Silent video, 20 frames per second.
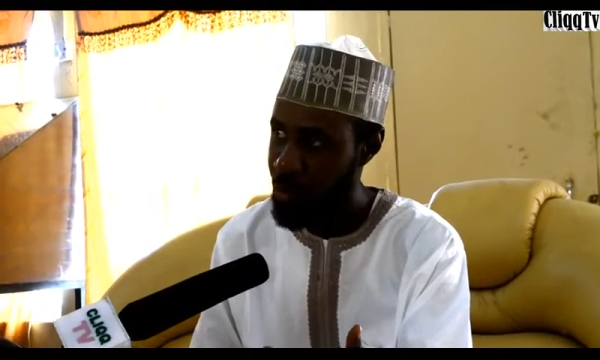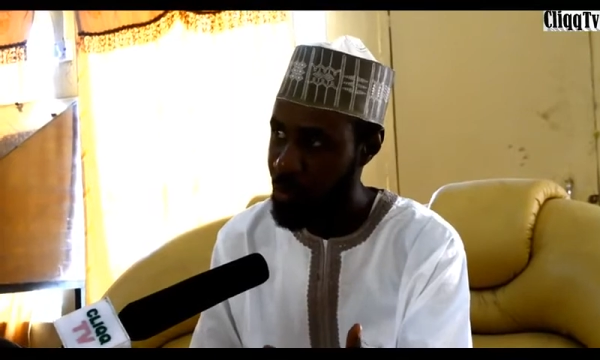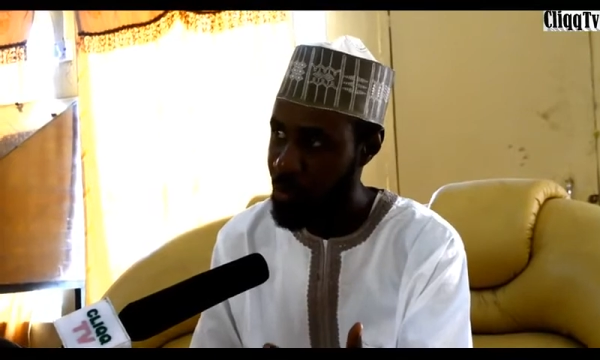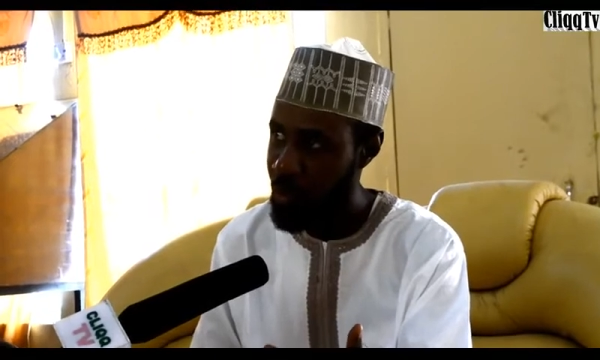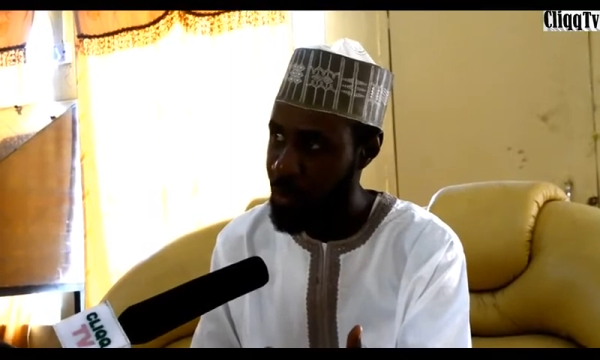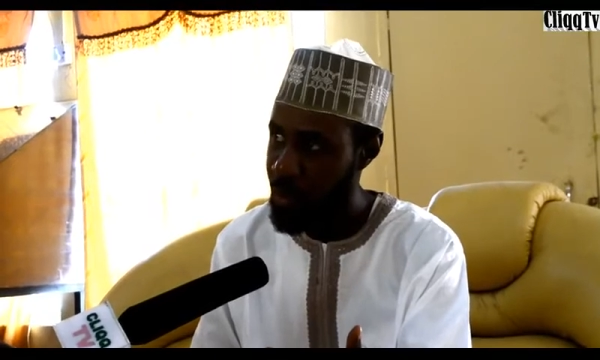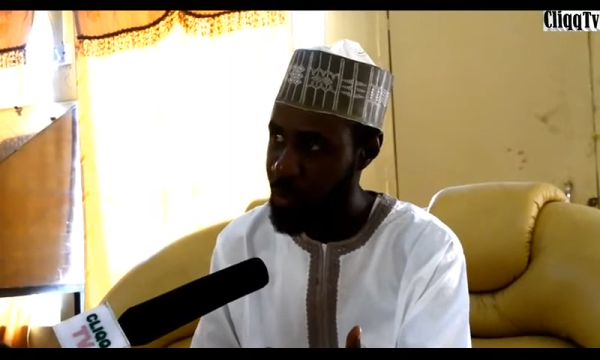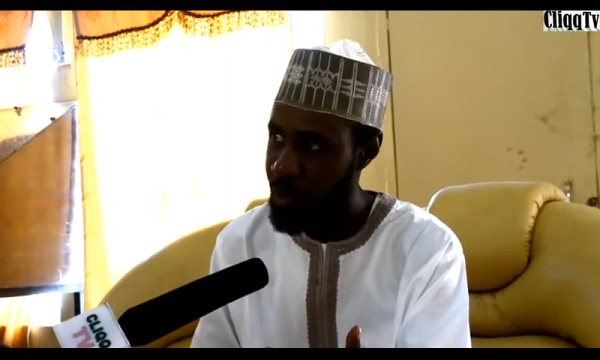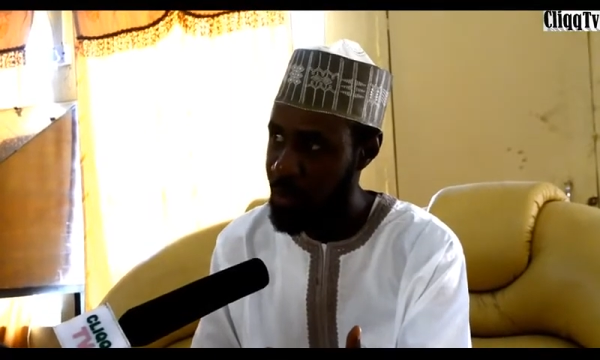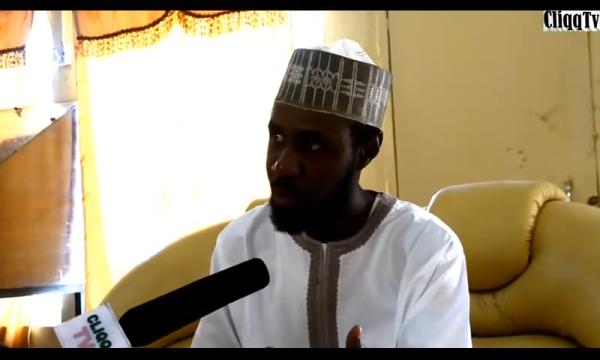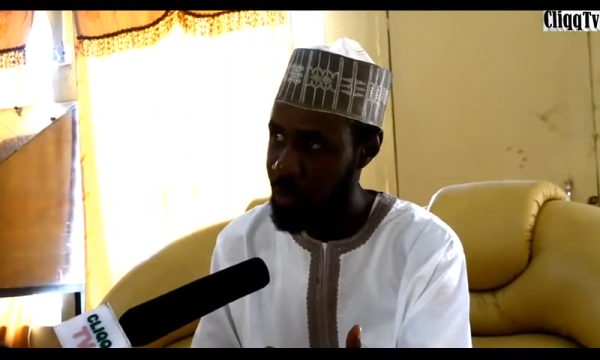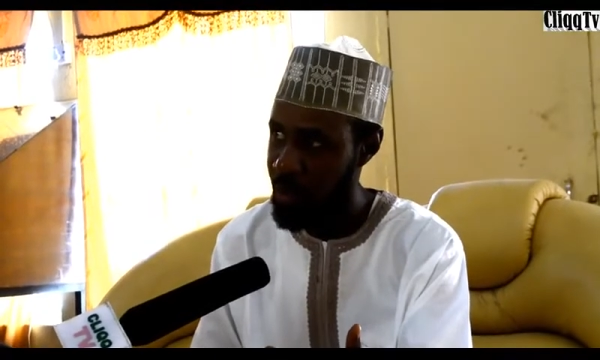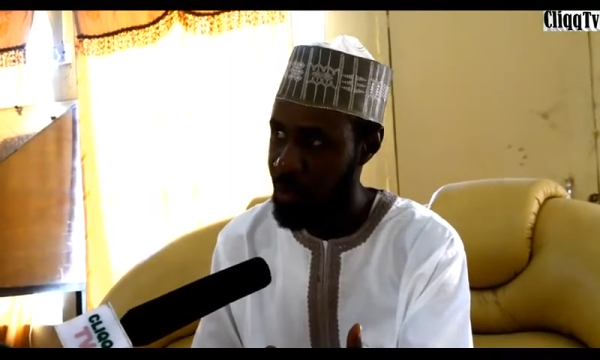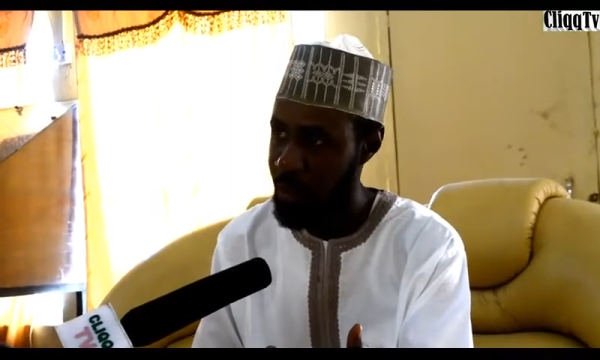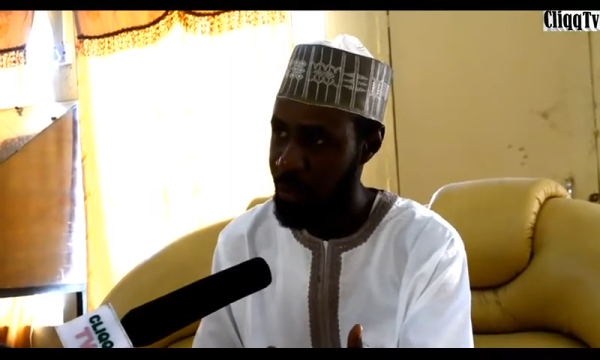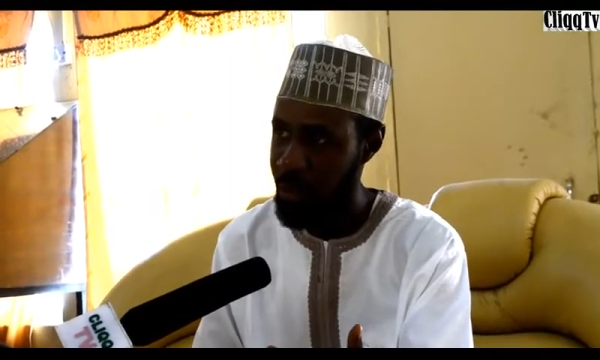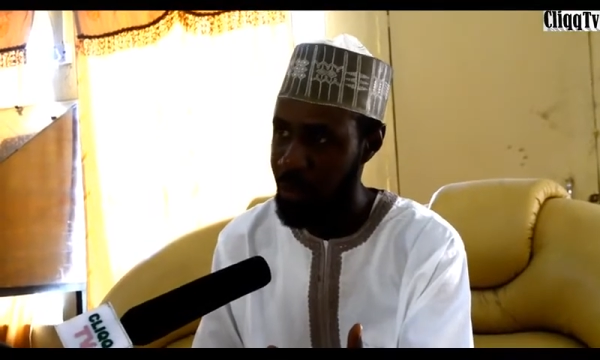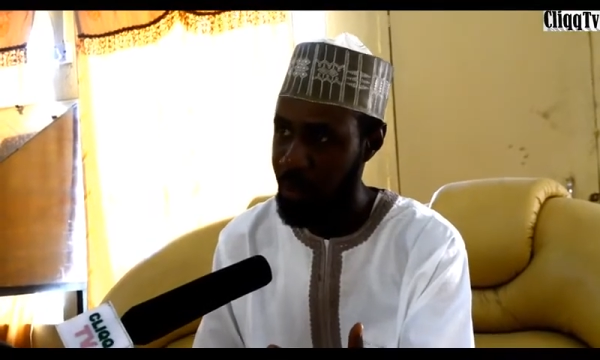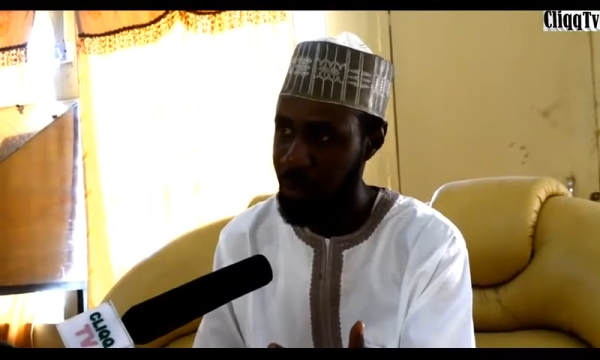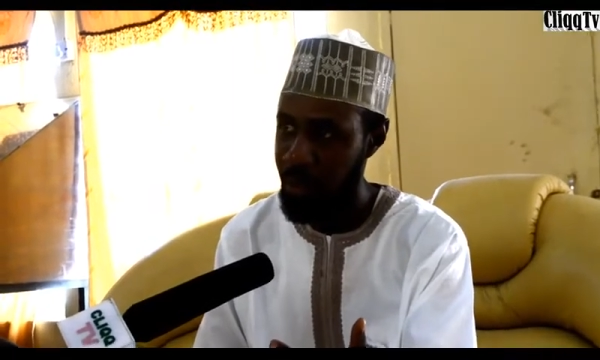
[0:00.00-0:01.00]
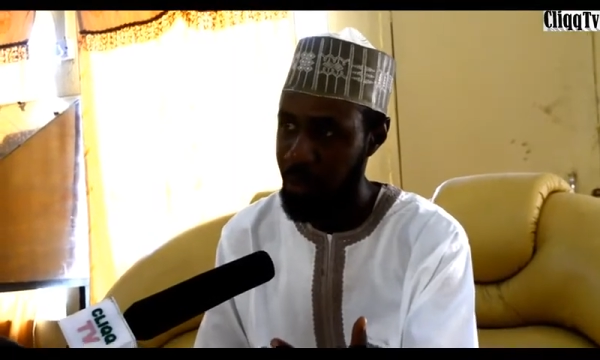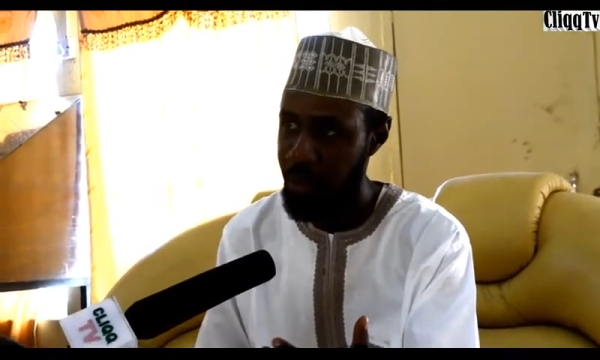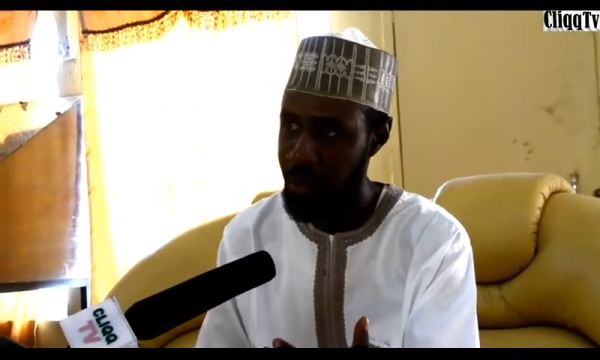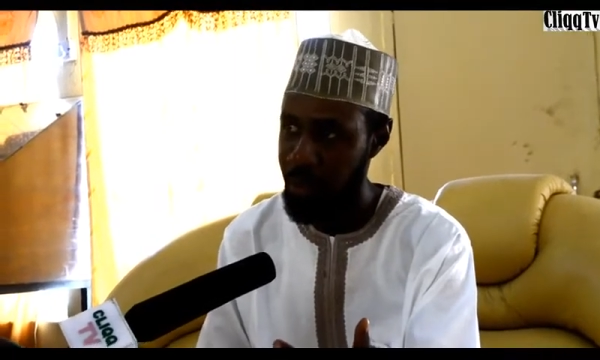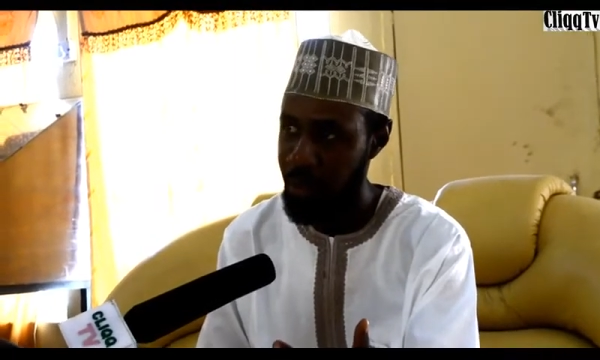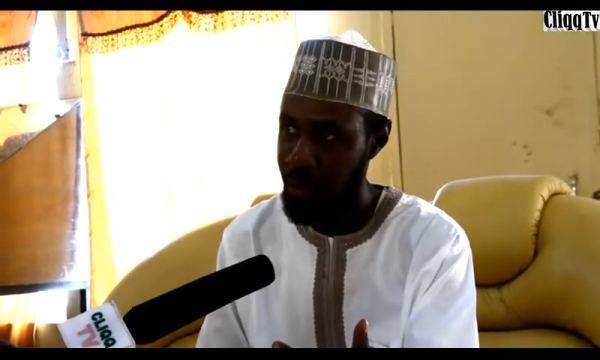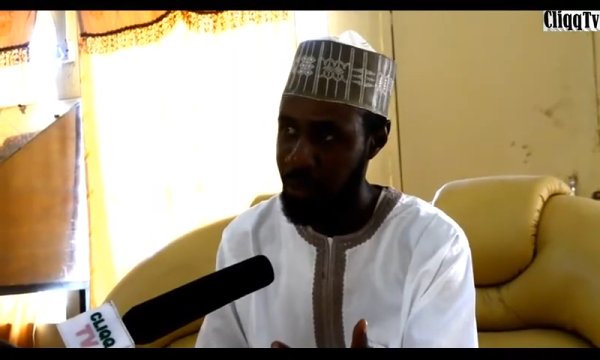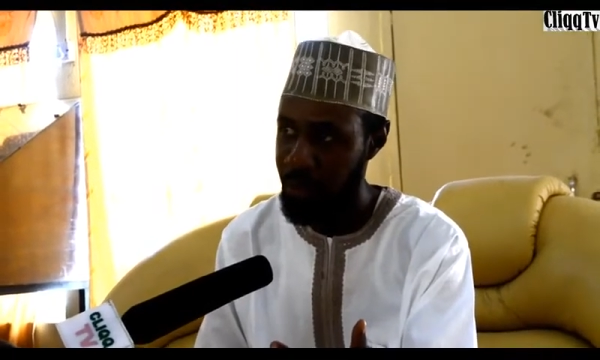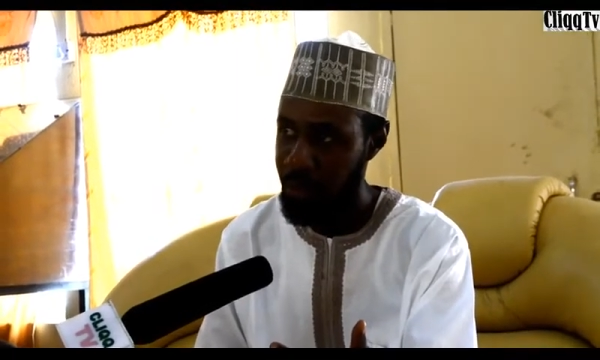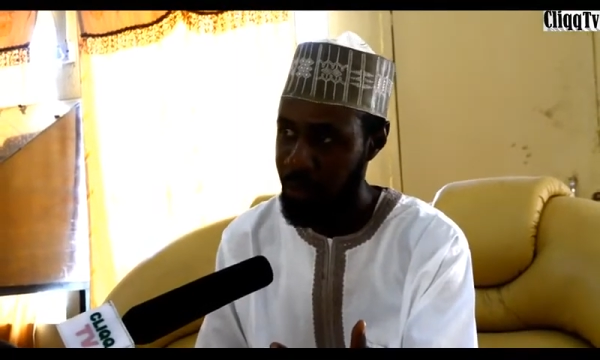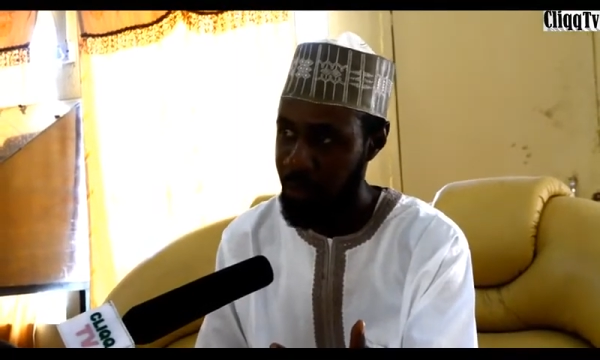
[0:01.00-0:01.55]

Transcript: with uh,